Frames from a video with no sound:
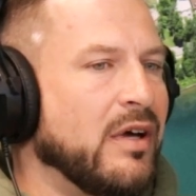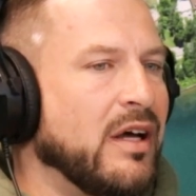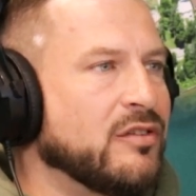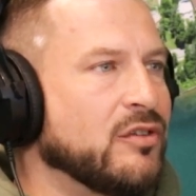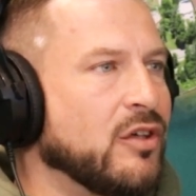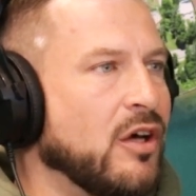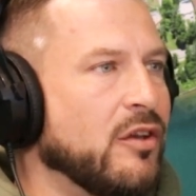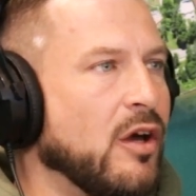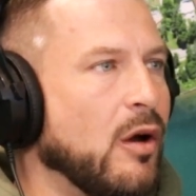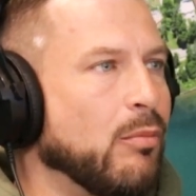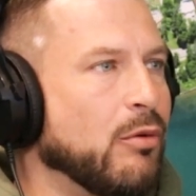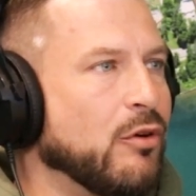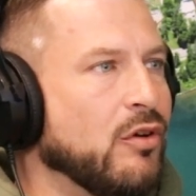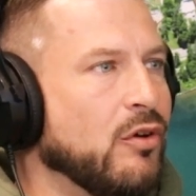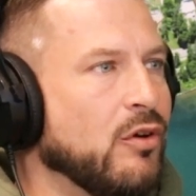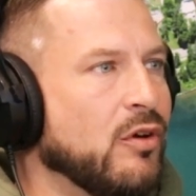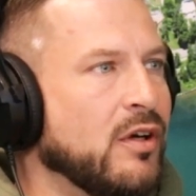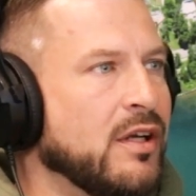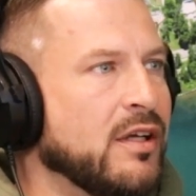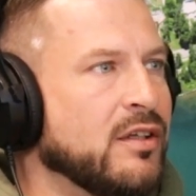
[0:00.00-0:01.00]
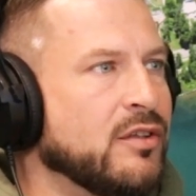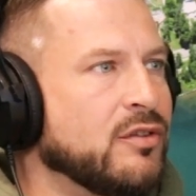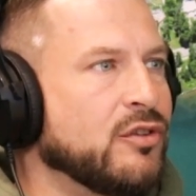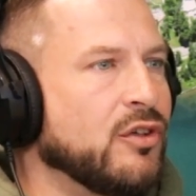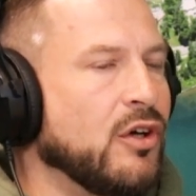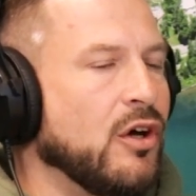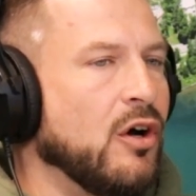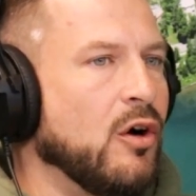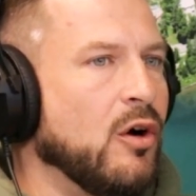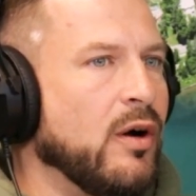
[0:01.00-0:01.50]
saw the opportunities.
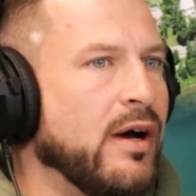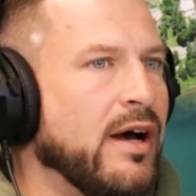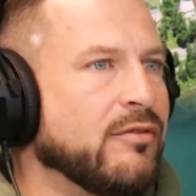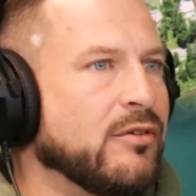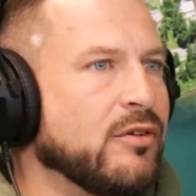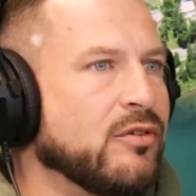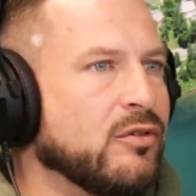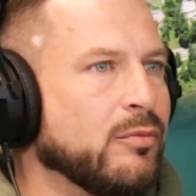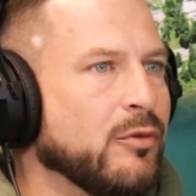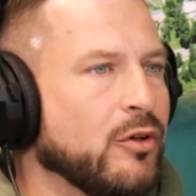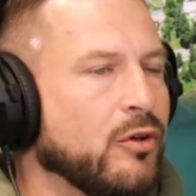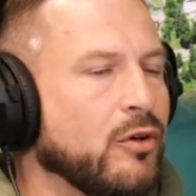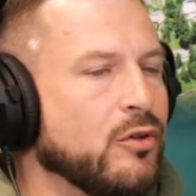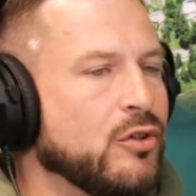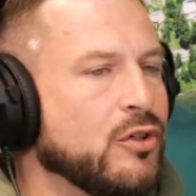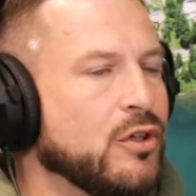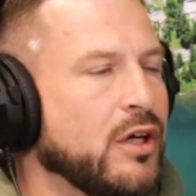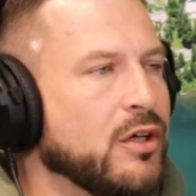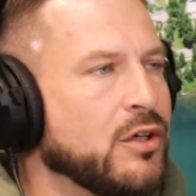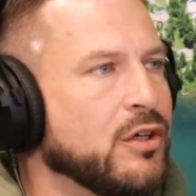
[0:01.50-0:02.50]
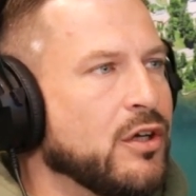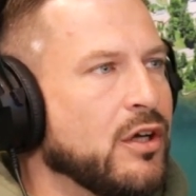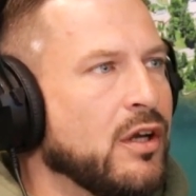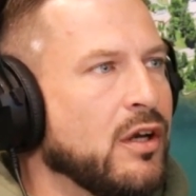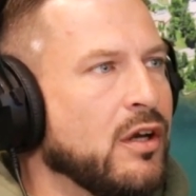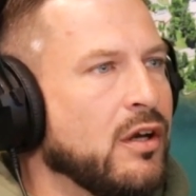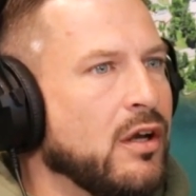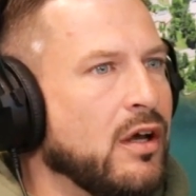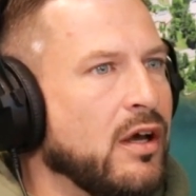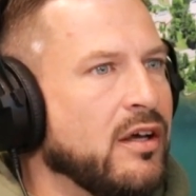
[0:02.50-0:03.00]
So after some
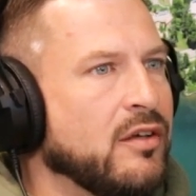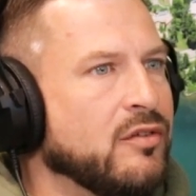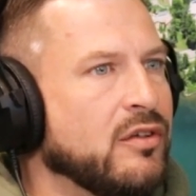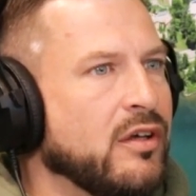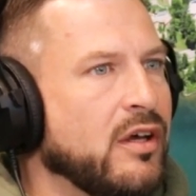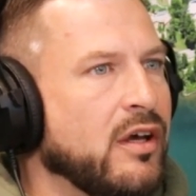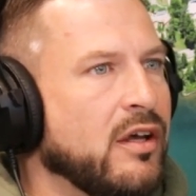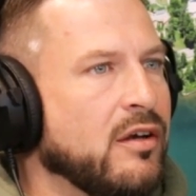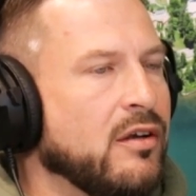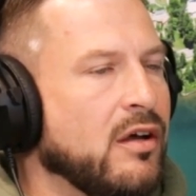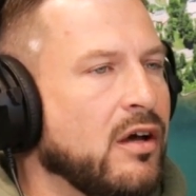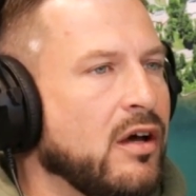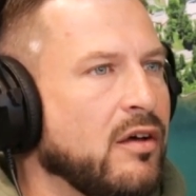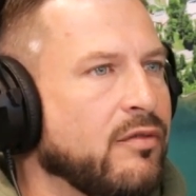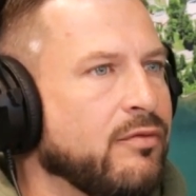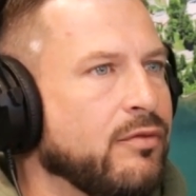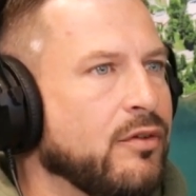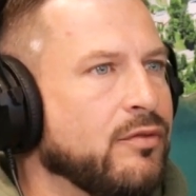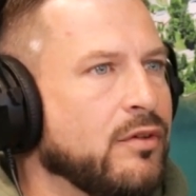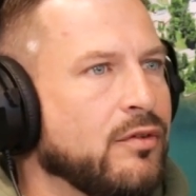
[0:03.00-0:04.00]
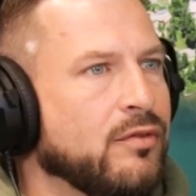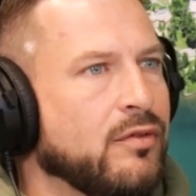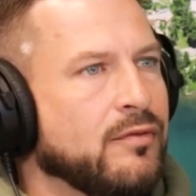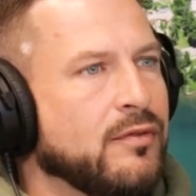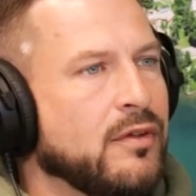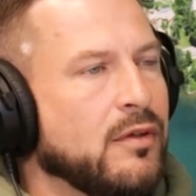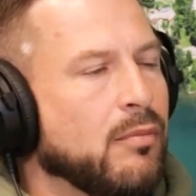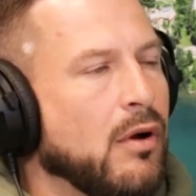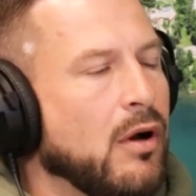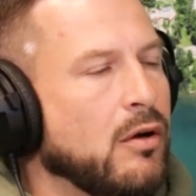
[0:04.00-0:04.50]
negotiation, I said
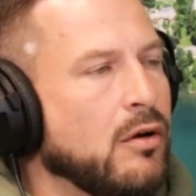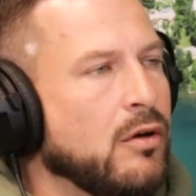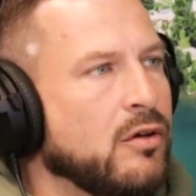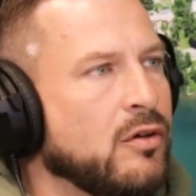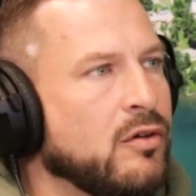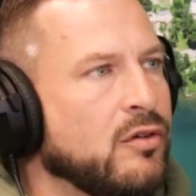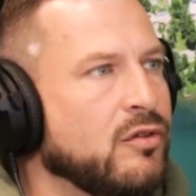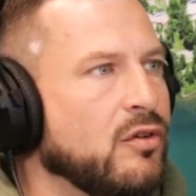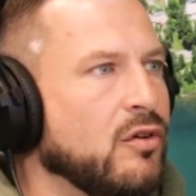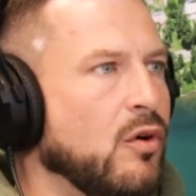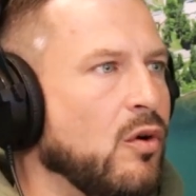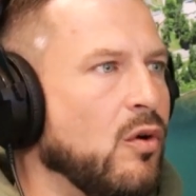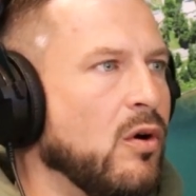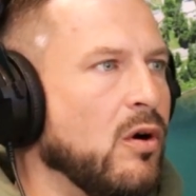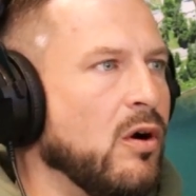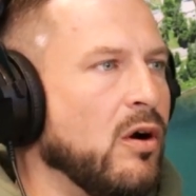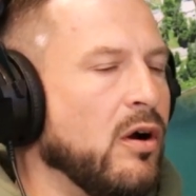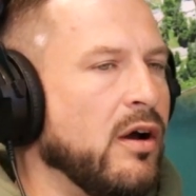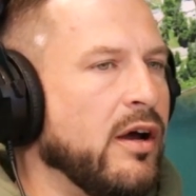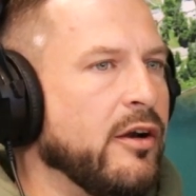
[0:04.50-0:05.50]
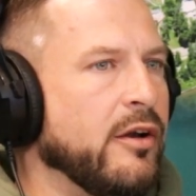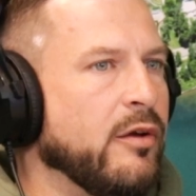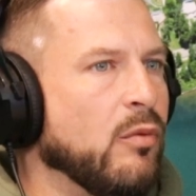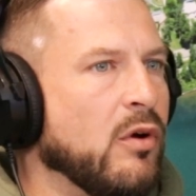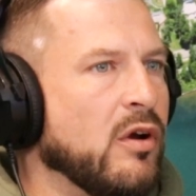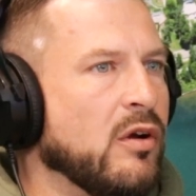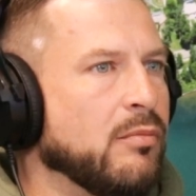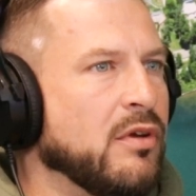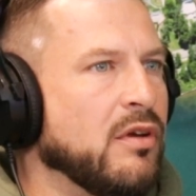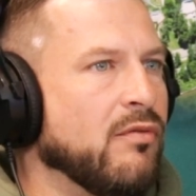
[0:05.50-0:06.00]
50-50 partners, or I didn't
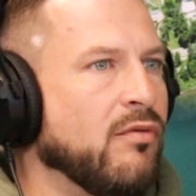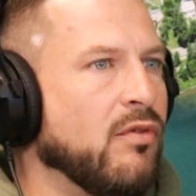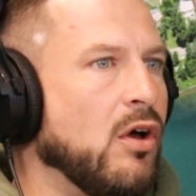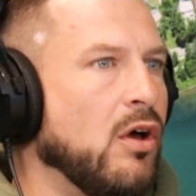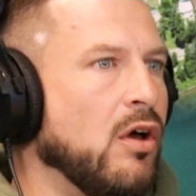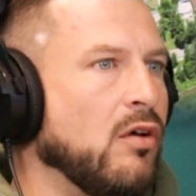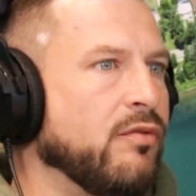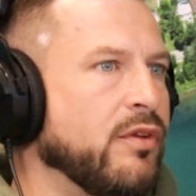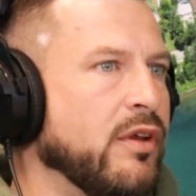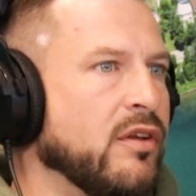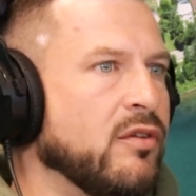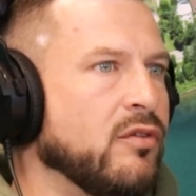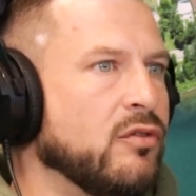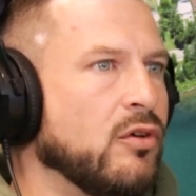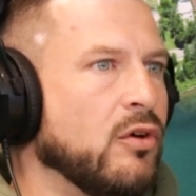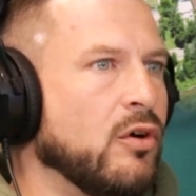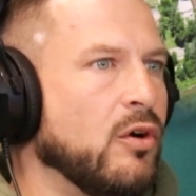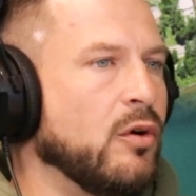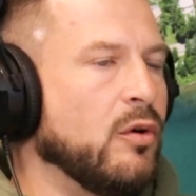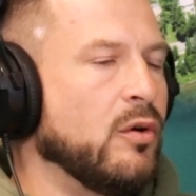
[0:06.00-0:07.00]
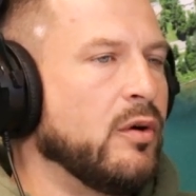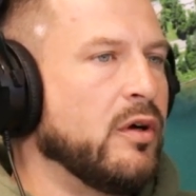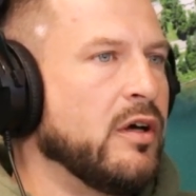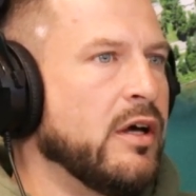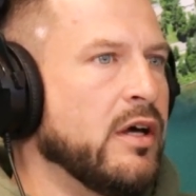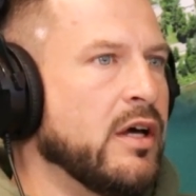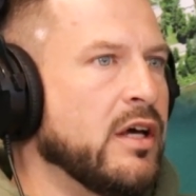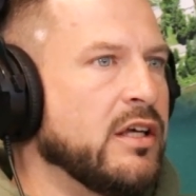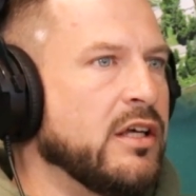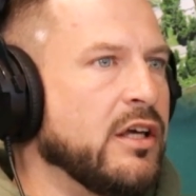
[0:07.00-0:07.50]
want to be involved. And so
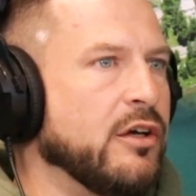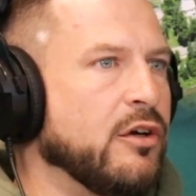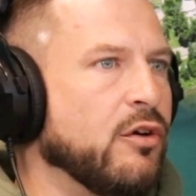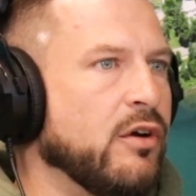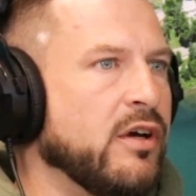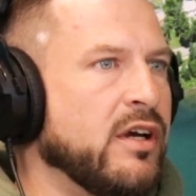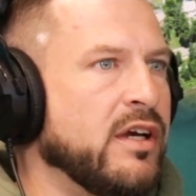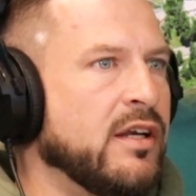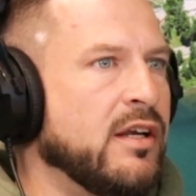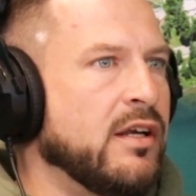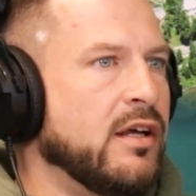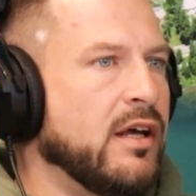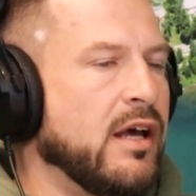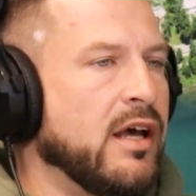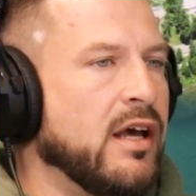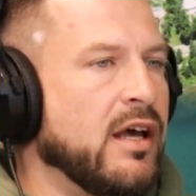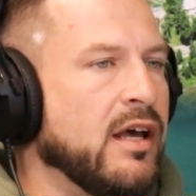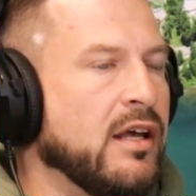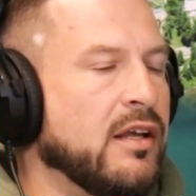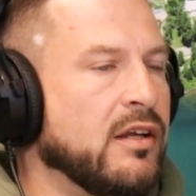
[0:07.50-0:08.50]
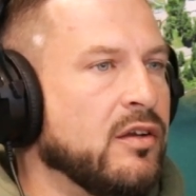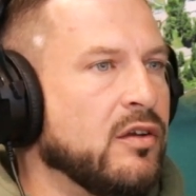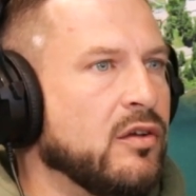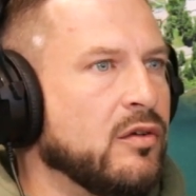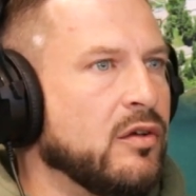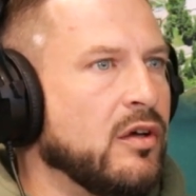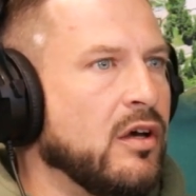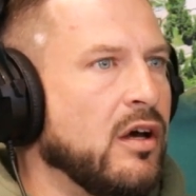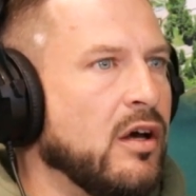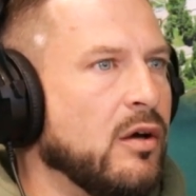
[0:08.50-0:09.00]
he agreed, and
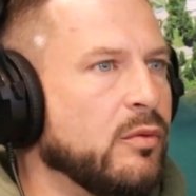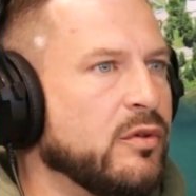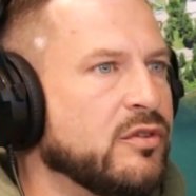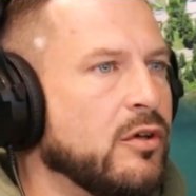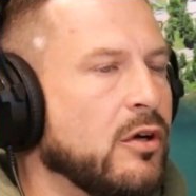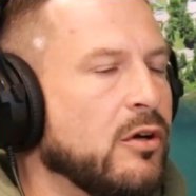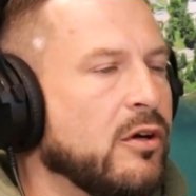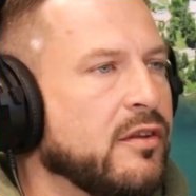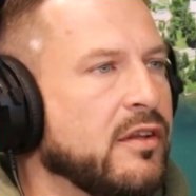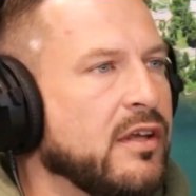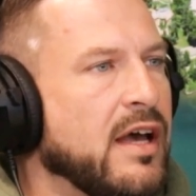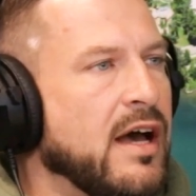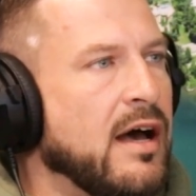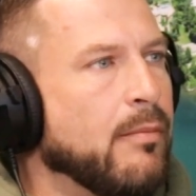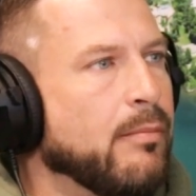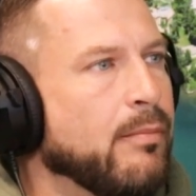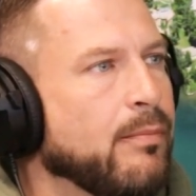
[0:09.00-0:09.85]
we started the app.